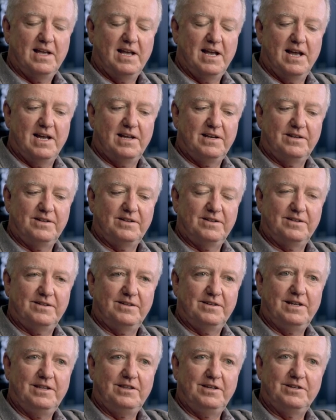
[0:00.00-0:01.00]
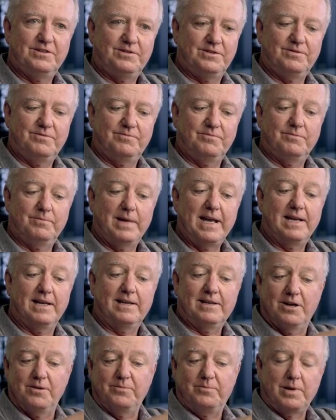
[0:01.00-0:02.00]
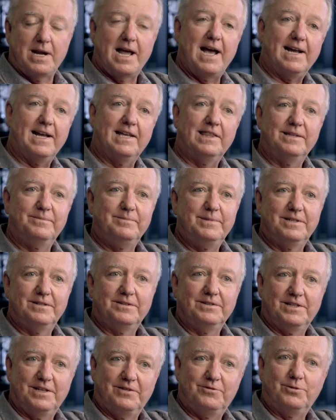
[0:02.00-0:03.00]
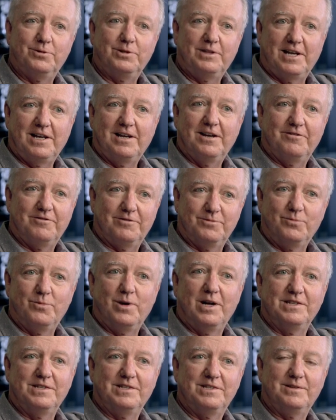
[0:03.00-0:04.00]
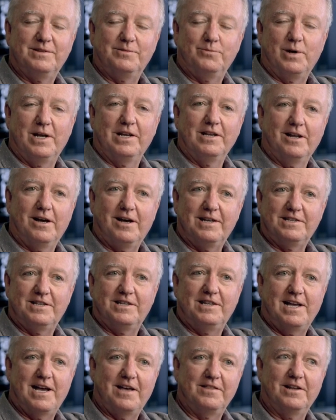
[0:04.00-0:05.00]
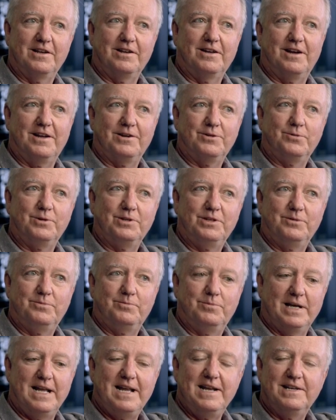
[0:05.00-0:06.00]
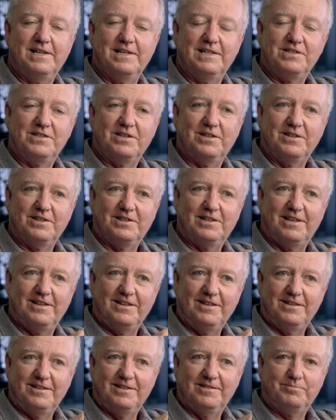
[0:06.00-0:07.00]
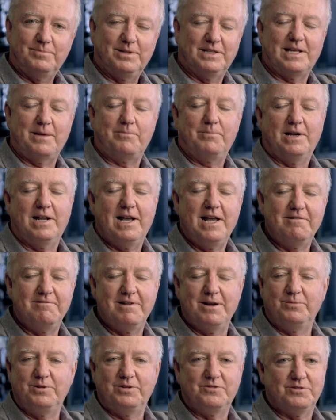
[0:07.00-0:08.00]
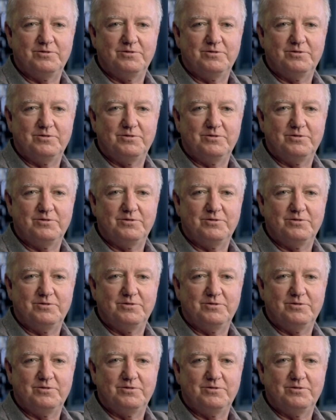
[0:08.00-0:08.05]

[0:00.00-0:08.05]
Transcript: And either you make it go black in the middle, therefore they go from one, one light to the other light, or you blend it so that they, but they played around with